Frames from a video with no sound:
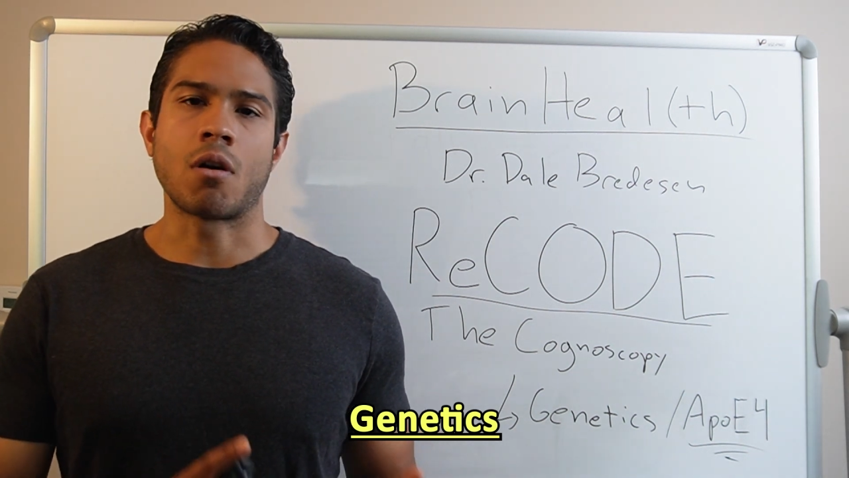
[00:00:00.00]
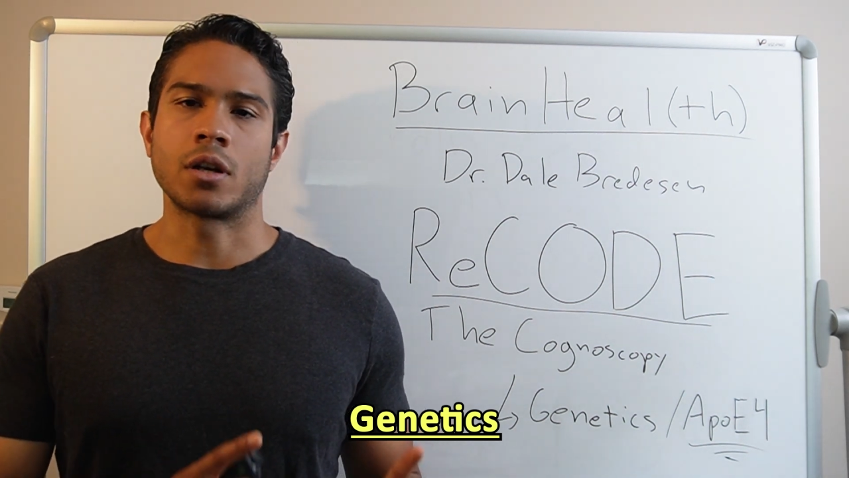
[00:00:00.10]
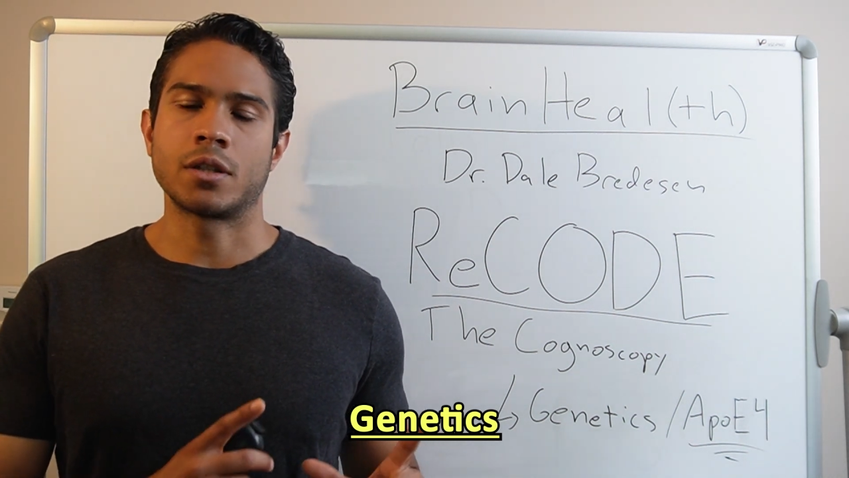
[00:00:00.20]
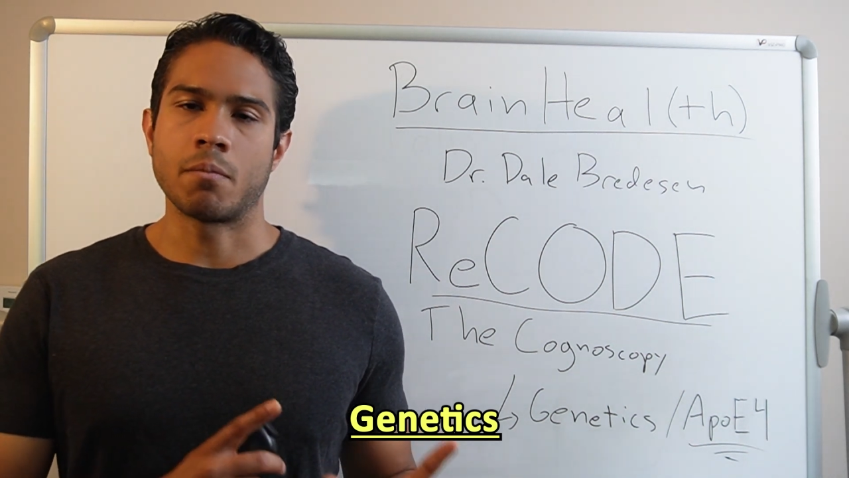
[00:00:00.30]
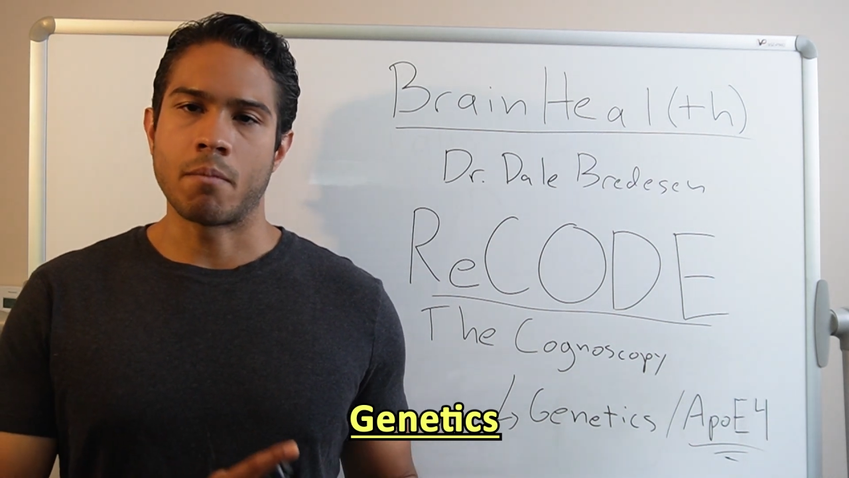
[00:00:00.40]

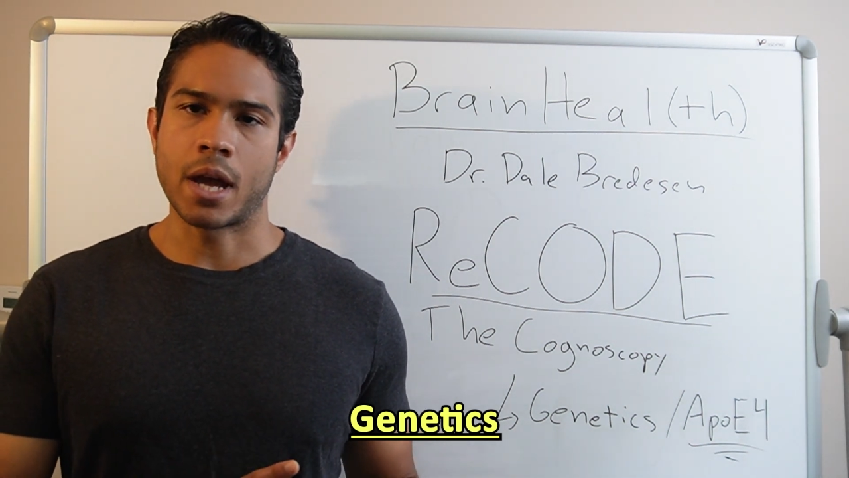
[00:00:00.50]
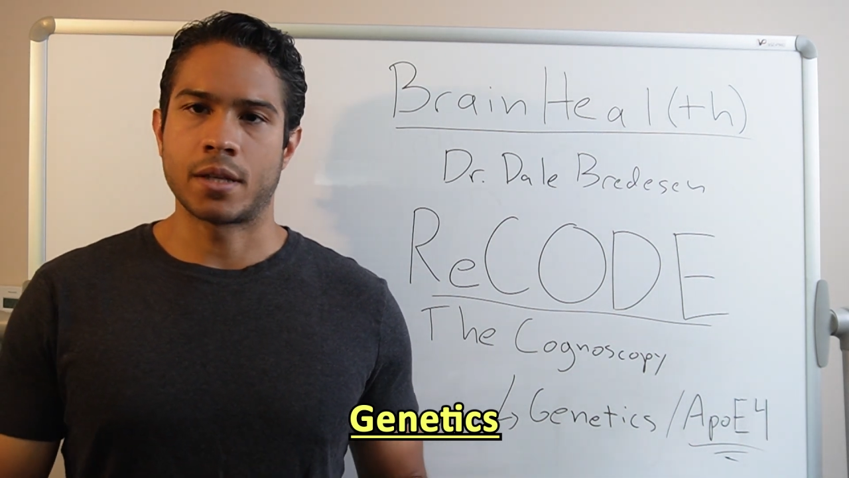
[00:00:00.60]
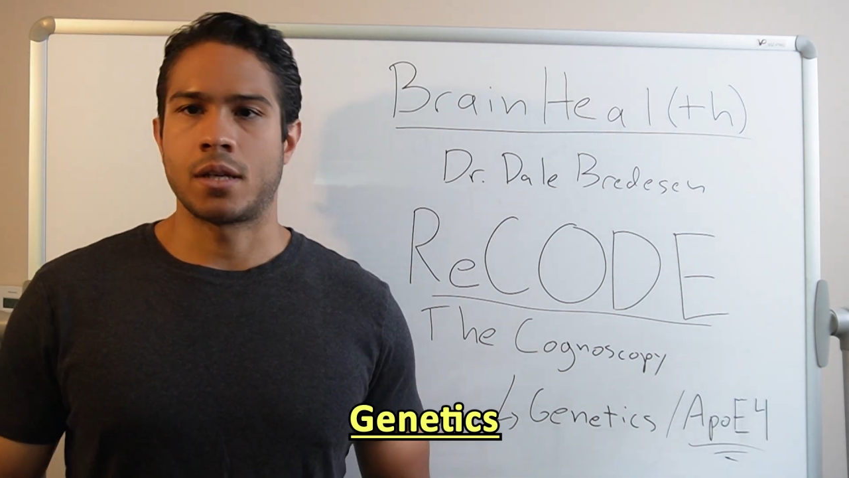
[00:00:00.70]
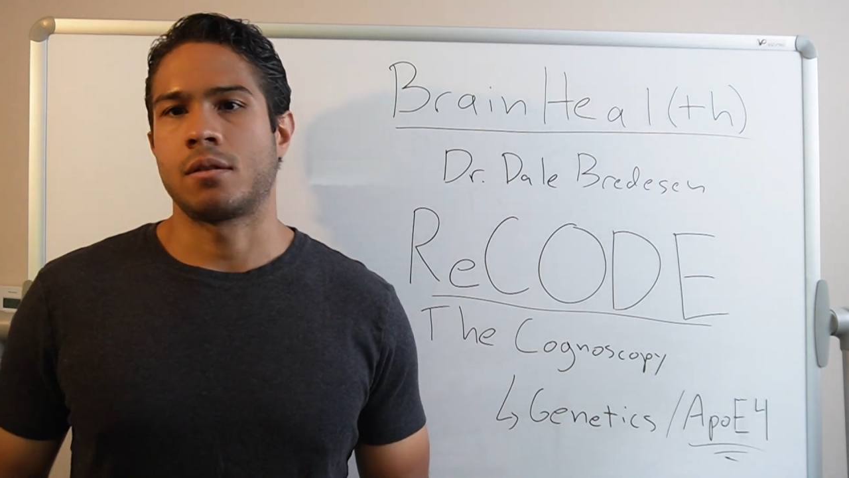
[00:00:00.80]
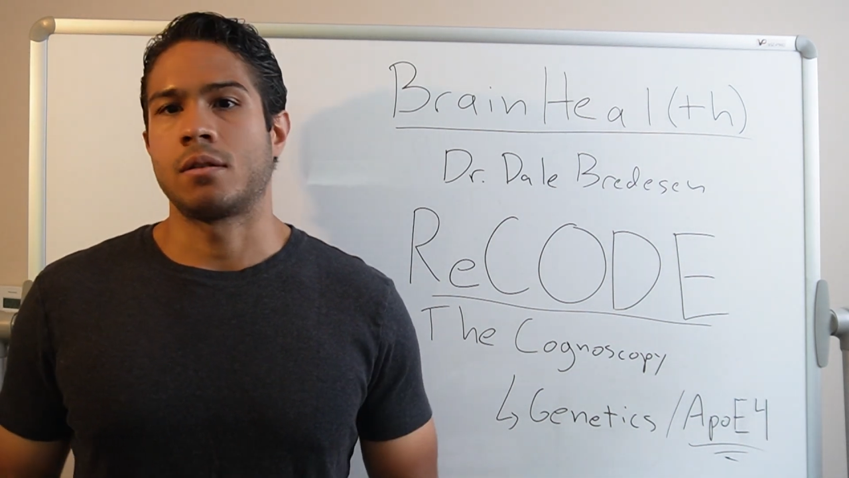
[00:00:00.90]
aren't met,